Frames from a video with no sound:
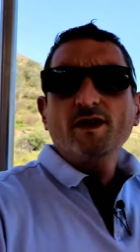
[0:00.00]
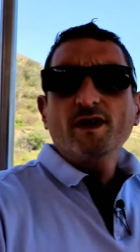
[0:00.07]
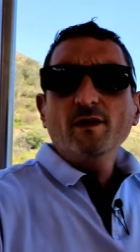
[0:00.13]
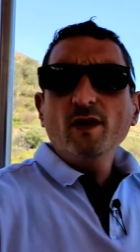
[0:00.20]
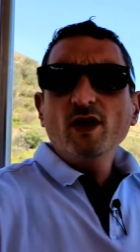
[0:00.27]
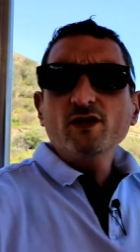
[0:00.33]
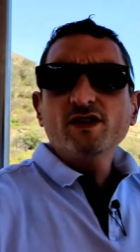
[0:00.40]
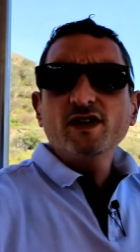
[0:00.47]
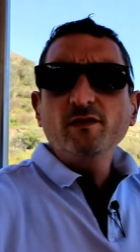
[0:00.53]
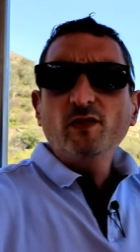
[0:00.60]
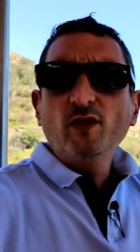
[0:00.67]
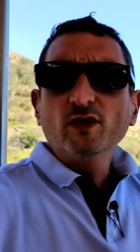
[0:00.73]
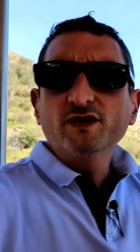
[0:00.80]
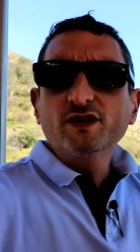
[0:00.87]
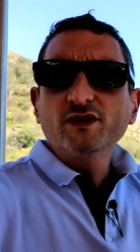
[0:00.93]
The most
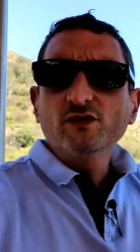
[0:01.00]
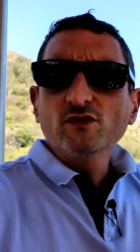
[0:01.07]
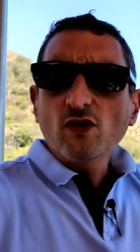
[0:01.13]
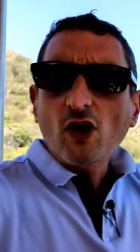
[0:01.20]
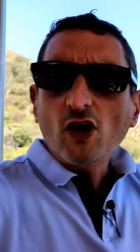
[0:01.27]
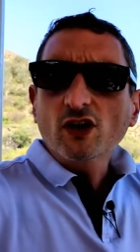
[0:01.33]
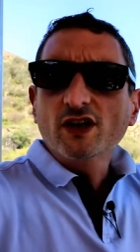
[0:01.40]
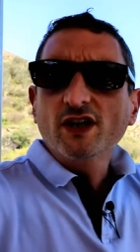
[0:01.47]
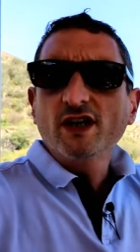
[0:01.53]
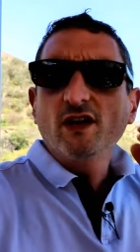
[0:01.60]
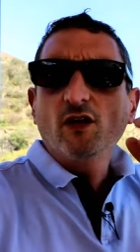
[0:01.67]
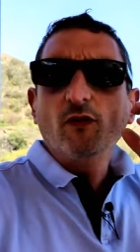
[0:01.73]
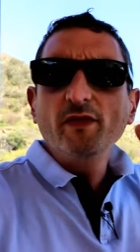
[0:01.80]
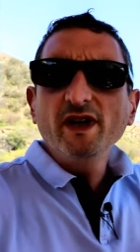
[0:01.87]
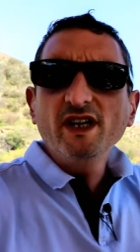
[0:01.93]
important rock
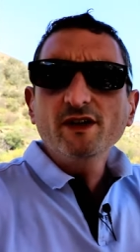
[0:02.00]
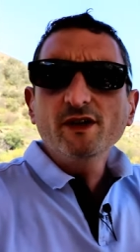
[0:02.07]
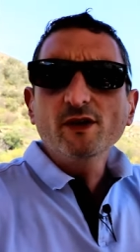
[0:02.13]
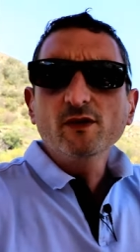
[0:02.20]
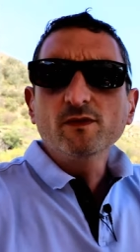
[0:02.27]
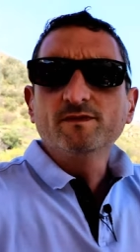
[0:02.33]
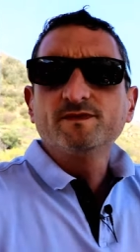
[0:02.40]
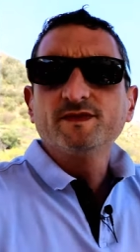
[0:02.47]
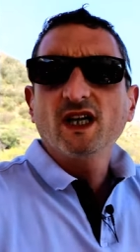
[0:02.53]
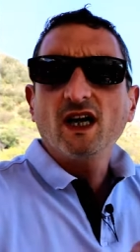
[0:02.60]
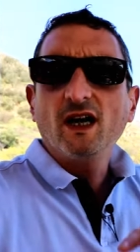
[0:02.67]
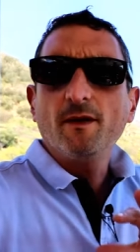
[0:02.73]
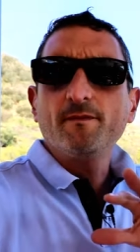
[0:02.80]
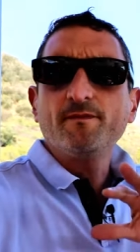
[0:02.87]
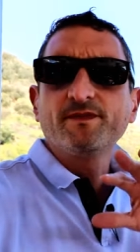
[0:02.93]
or mineral
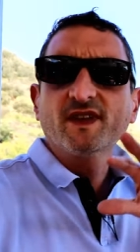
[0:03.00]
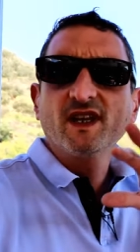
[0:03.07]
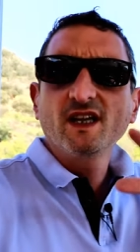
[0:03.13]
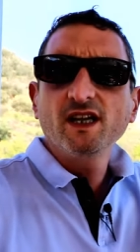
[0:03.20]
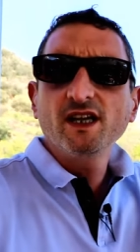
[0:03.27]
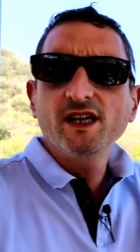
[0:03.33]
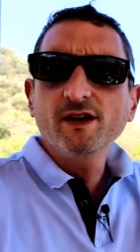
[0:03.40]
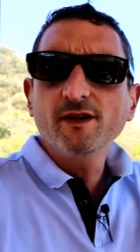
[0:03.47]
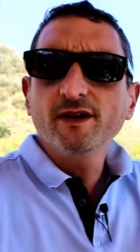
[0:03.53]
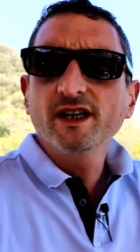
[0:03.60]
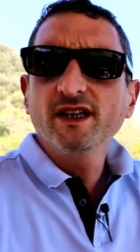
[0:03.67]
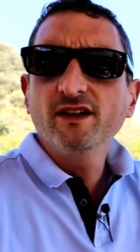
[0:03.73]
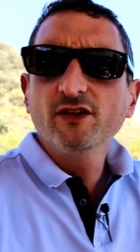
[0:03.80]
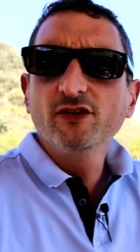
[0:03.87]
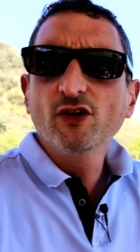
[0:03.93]
um, here
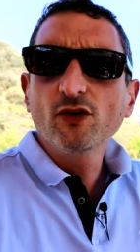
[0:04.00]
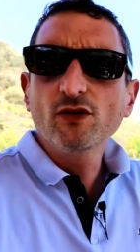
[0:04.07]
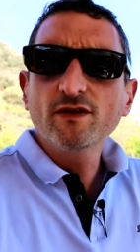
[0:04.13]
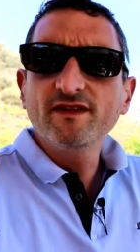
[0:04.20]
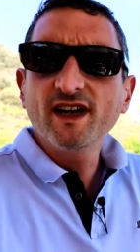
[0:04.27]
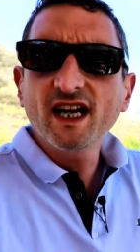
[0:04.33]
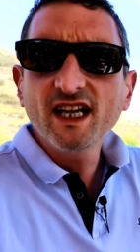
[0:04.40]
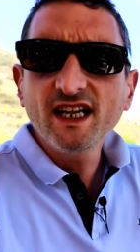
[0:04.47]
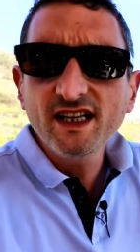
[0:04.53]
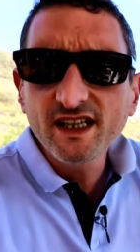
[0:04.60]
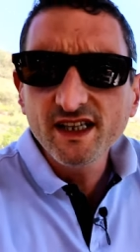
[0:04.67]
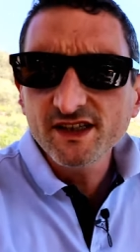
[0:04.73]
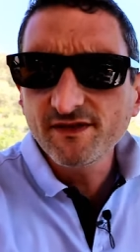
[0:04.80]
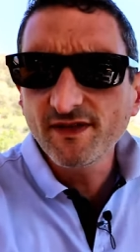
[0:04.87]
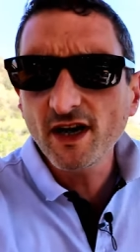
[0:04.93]
in the Douro Valley
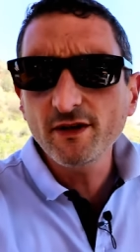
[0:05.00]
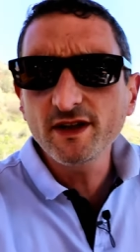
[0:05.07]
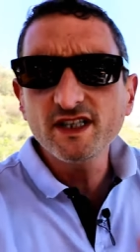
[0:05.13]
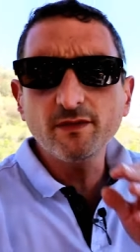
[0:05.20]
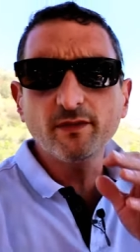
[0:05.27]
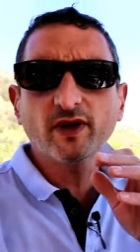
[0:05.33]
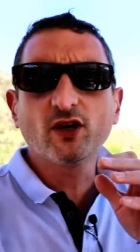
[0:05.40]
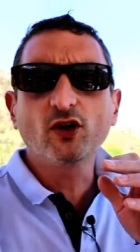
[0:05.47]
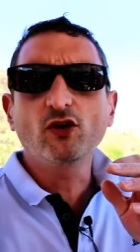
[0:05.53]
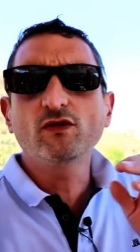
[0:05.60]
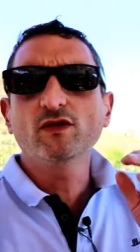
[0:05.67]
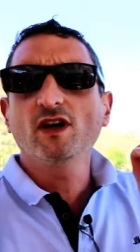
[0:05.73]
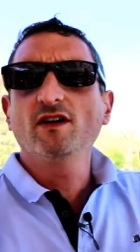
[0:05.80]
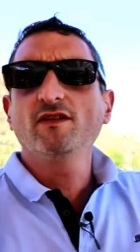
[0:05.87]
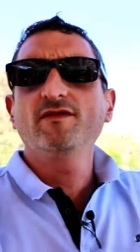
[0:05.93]
is very
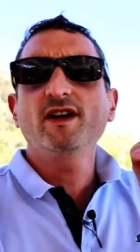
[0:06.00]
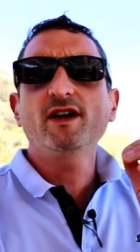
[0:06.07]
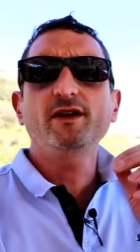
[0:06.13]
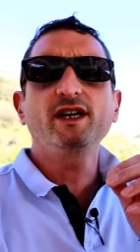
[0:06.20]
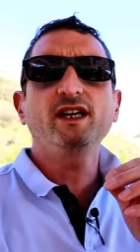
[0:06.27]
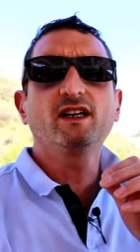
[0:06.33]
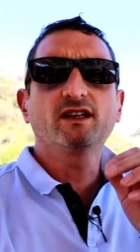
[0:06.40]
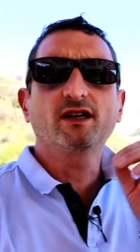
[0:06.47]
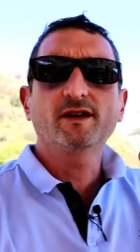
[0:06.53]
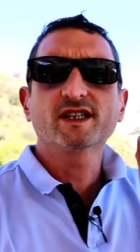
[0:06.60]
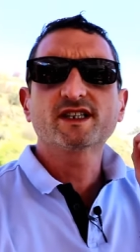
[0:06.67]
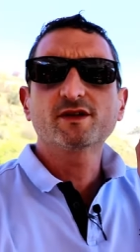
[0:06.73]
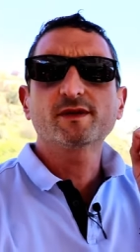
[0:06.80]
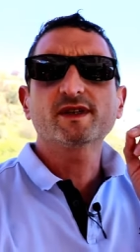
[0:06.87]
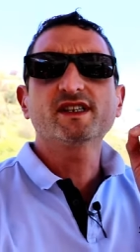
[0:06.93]
typical, uh, very
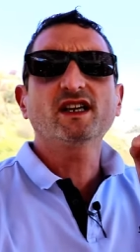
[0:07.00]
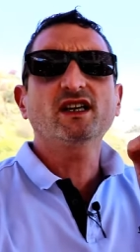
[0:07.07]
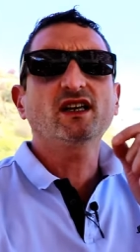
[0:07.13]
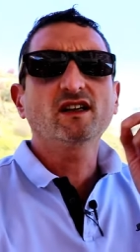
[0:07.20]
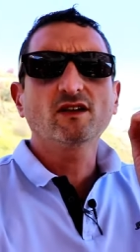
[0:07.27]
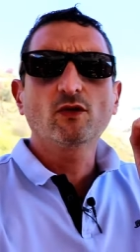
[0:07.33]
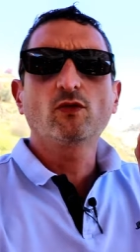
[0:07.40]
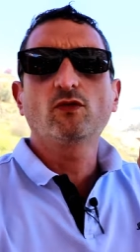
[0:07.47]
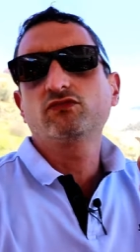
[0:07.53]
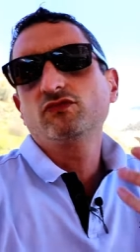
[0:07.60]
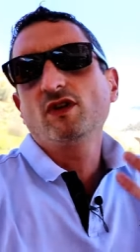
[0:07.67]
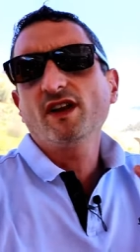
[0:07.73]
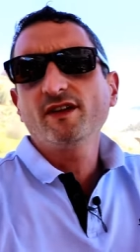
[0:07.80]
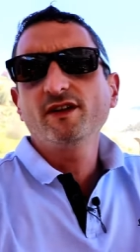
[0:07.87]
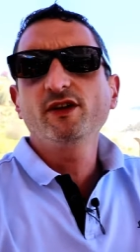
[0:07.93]
characteristic and
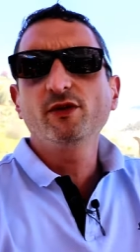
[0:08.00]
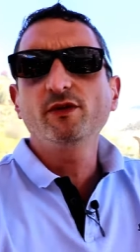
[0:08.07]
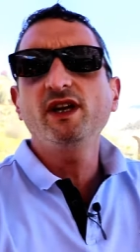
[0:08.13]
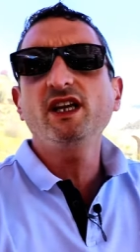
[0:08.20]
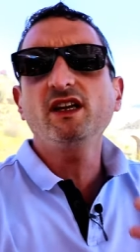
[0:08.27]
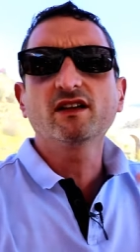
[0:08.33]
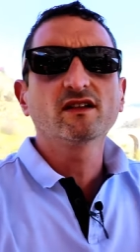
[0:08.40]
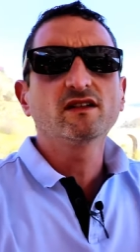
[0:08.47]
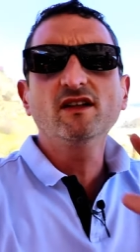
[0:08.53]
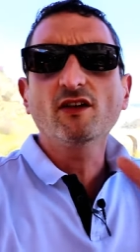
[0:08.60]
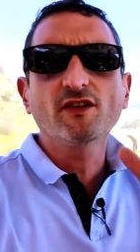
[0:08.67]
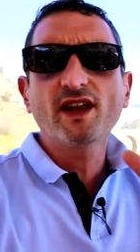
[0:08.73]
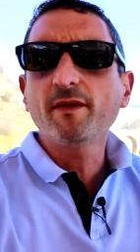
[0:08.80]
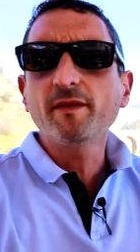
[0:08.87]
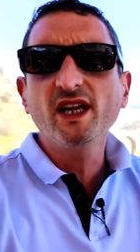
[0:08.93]
rather unique, uh,
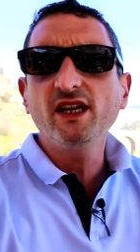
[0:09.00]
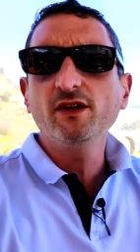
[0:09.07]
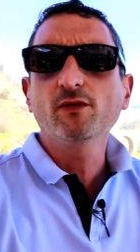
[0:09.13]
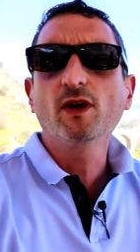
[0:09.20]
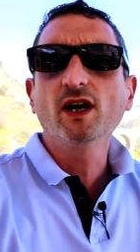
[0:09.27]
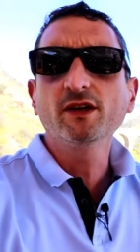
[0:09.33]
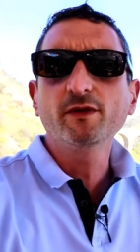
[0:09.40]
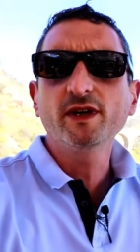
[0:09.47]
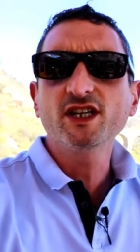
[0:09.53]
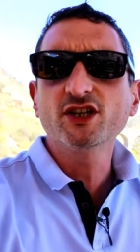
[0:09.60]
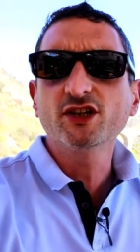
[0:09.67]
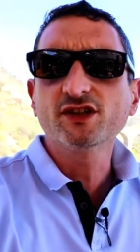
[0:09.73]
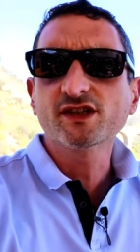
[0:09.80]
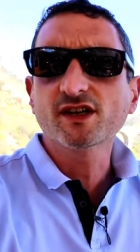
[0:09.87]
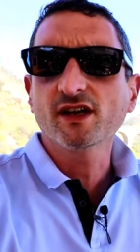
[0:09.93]
not that many wine
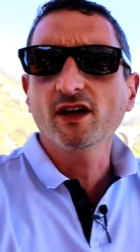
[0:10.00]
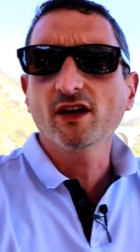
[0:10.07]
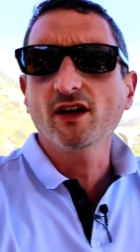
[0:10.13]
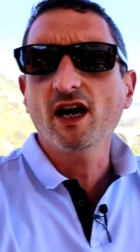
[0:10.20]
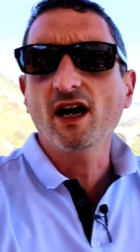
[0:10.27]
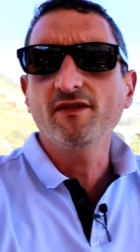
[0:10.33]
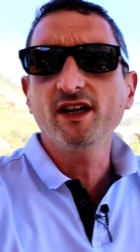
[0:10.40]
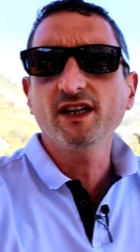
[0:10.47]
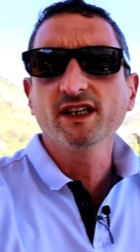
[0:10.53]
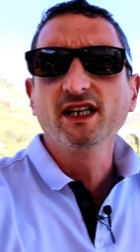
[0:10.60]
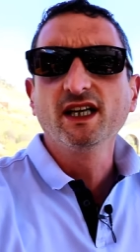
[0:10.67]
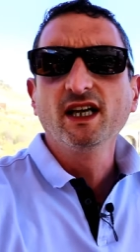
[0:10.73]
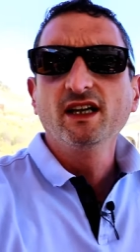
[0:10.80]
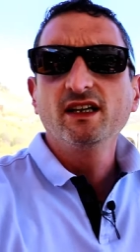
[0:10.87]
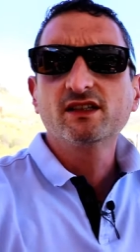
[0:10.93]
regions uh, have it.
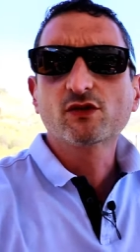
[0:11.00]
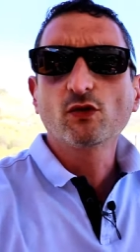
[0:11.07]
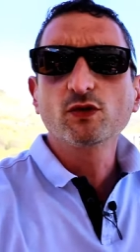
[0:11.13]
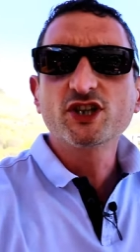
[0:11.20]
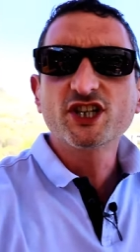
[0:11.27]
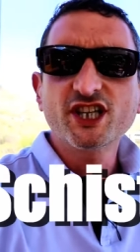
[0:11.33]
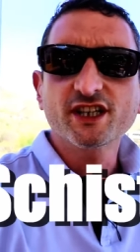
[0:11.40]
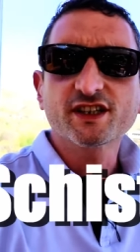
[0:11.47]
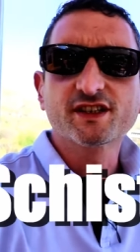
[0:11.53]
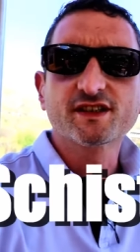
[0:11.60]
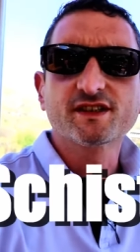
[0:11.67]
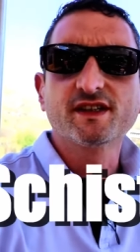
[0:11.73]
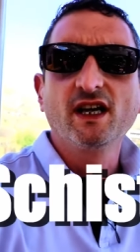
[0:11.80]
It's called schist.